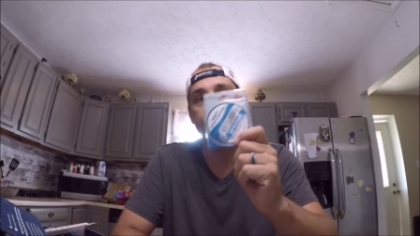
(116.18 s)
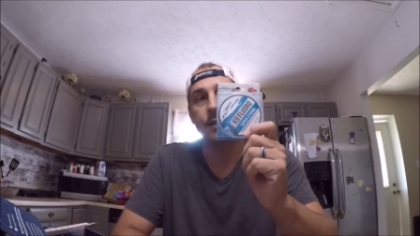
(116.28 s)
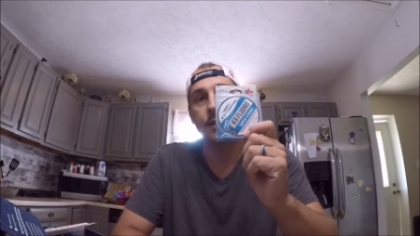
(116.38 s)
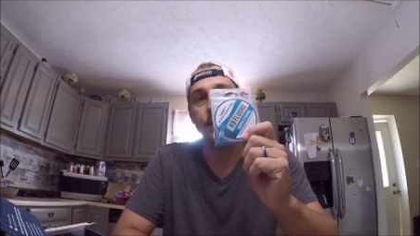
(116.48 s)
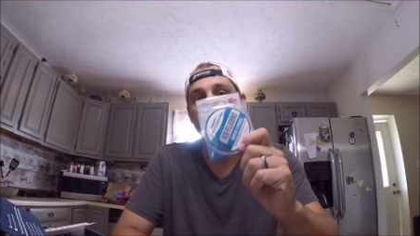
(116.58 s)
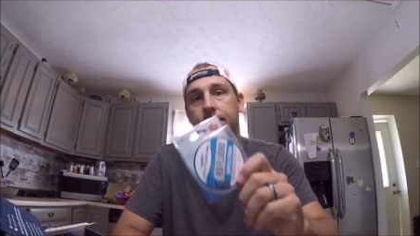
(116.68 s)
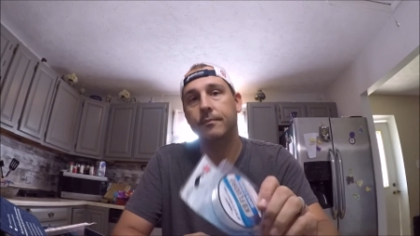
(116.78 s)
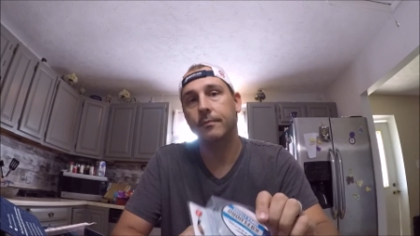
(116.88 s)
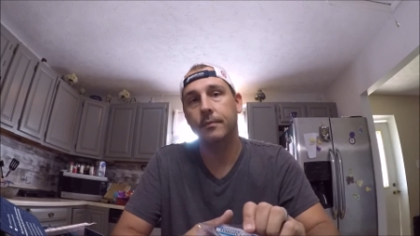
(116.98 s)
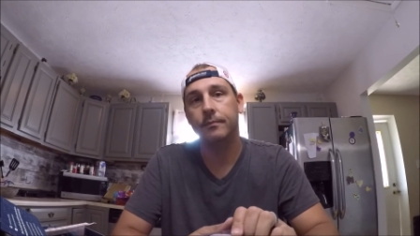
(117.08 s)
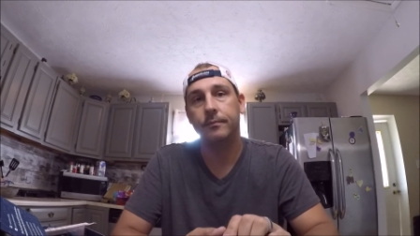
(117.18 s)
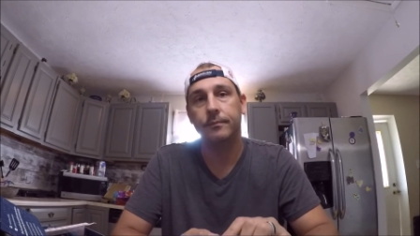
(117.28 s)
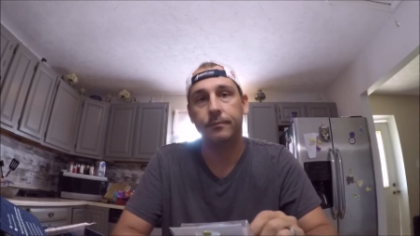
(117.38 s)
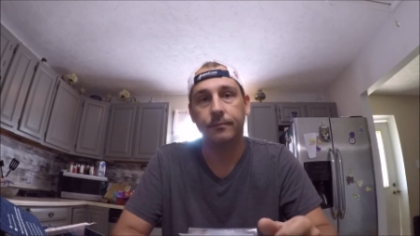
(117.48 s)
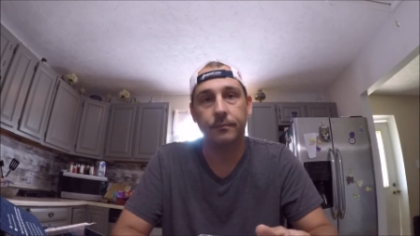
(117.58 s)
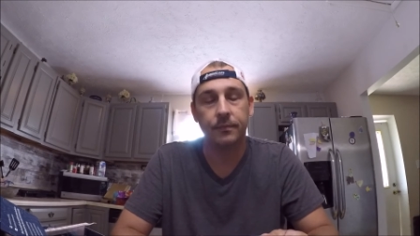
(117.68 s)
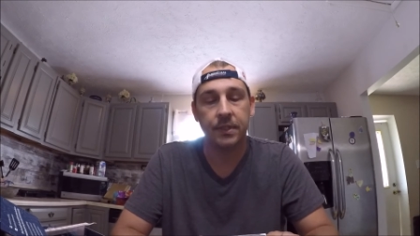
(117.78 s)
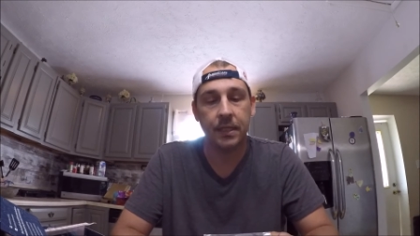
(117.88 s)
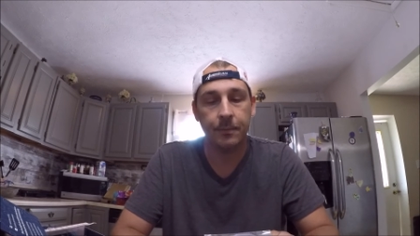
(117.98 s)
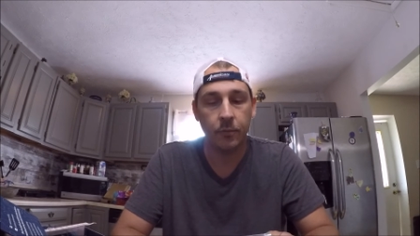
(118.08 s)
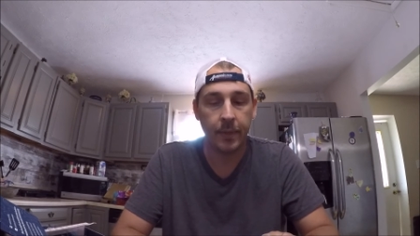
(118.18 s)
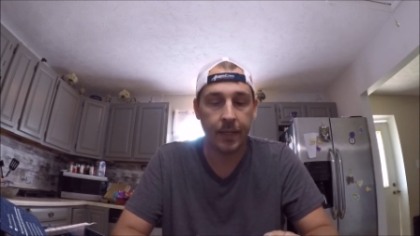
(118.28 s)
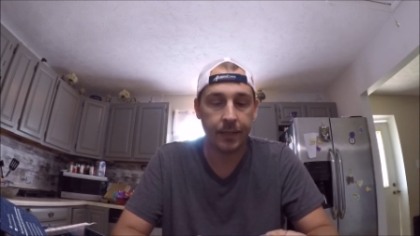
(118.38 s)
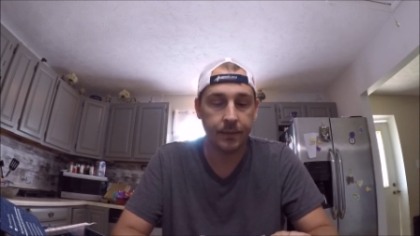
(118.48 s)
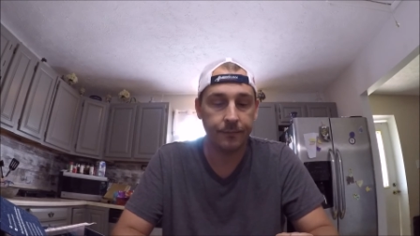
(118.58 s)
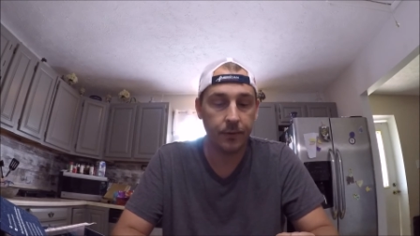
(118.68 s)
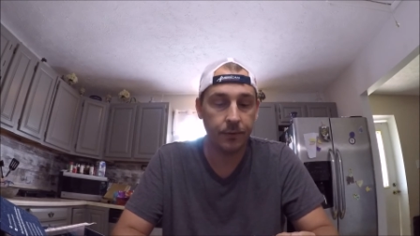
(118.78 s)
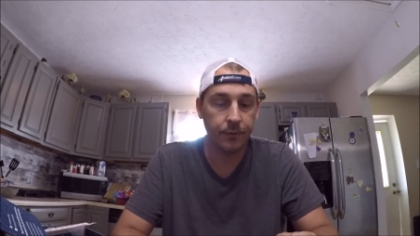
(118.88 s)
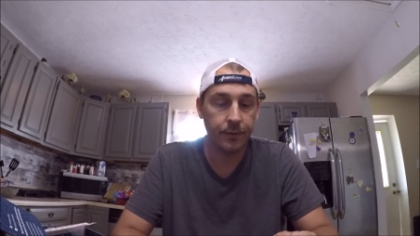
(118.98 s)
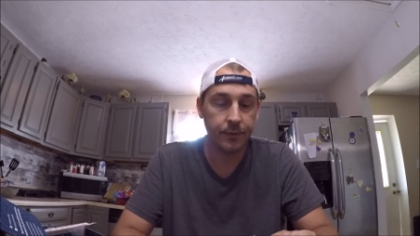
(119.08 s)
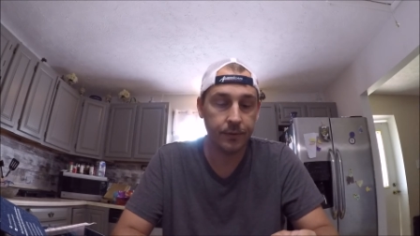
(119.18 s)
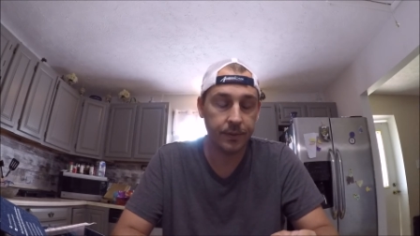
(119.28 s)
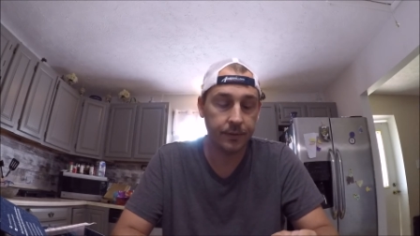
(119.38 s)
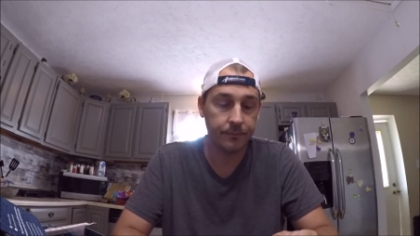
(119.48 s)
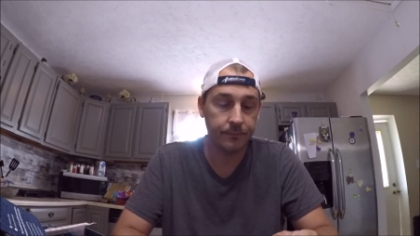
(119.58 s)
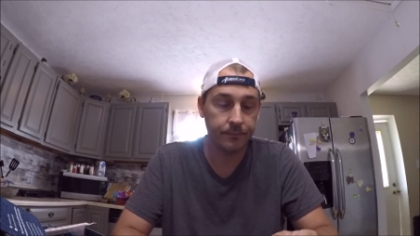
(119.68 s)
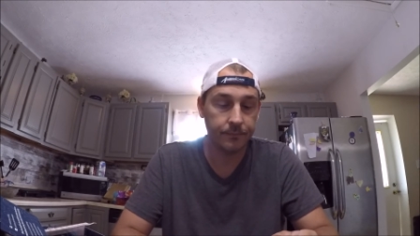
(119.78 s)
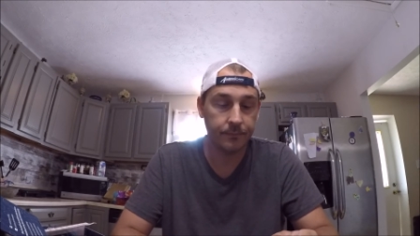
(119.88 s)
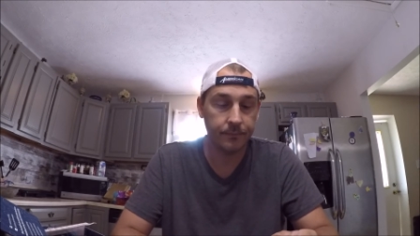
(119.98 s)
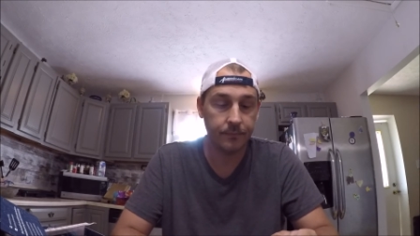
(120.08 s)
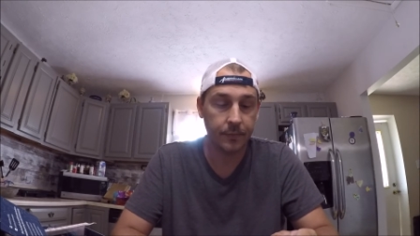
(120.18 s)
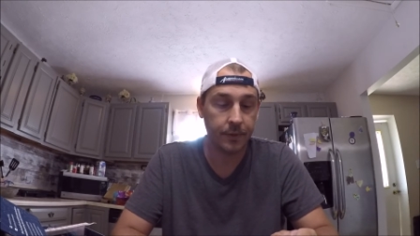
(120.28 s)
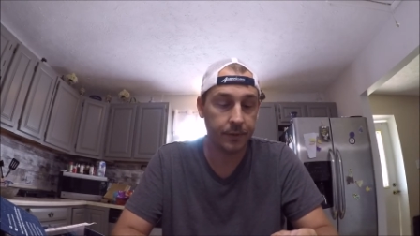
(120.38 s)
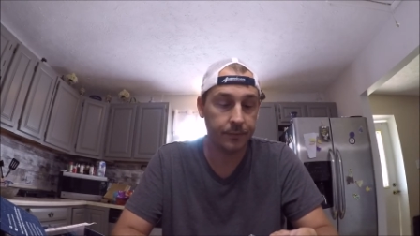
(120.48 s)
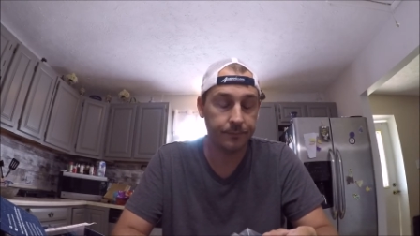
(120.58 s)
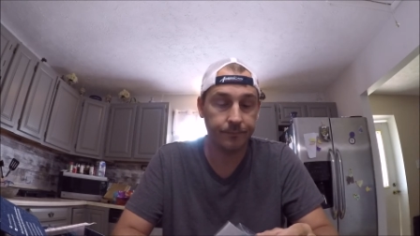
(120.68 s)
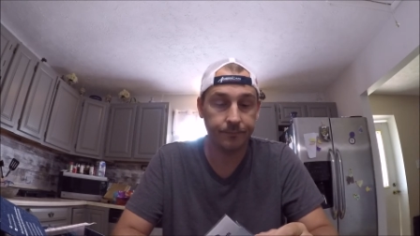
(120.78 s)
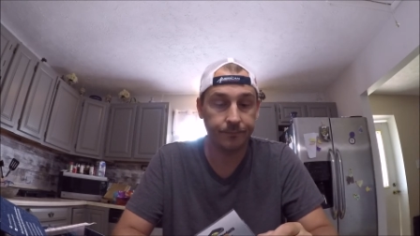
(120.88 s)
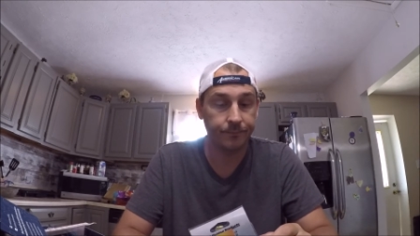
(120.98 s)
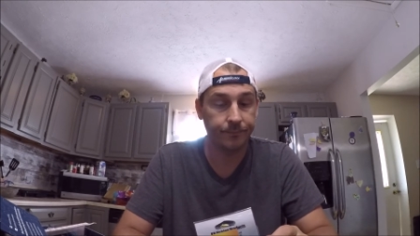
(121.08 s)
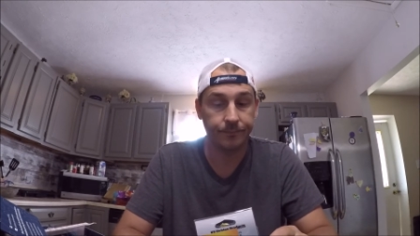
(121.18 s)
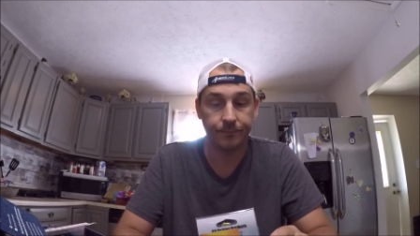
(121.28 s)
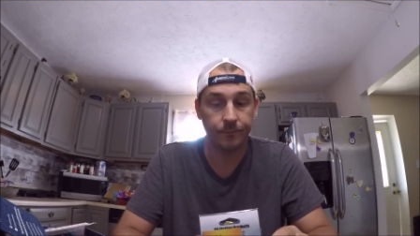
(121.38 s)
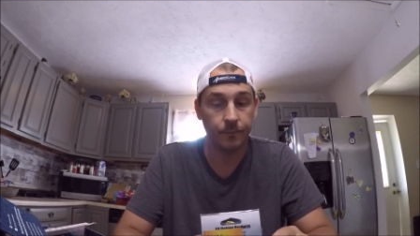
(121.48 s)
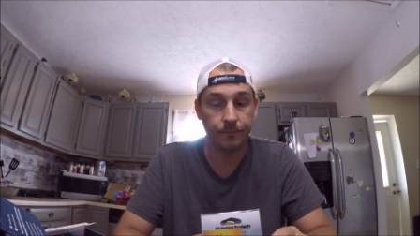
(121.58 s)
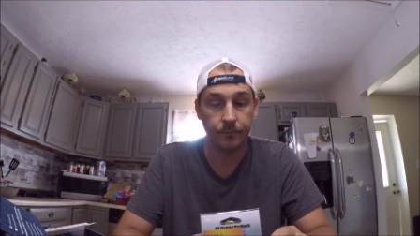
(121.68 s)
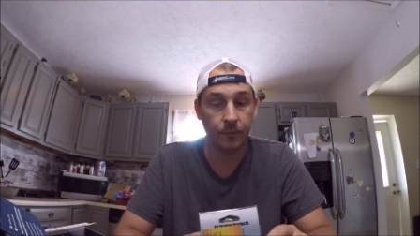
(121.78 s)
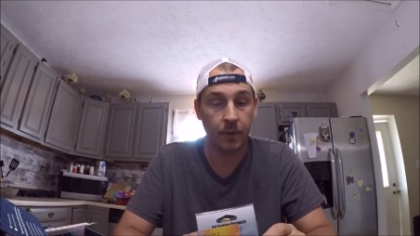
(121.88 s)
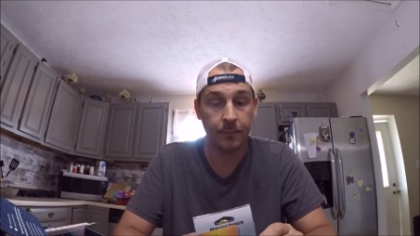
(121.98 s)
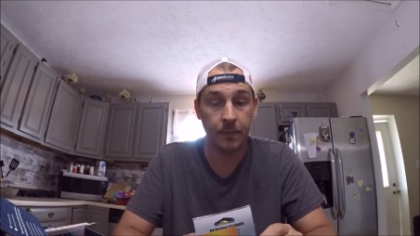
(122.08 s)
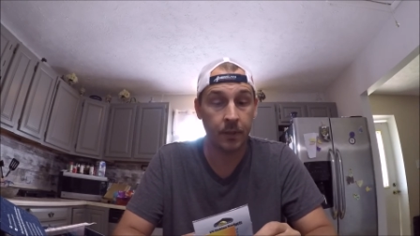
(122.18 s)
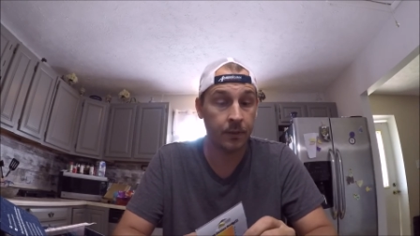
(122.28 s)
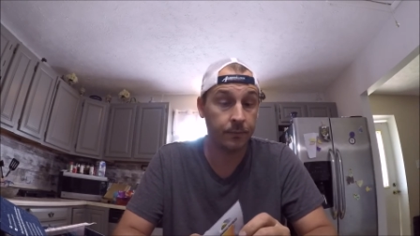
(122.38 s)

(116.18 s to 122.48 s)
just sample packs of lures and or rub or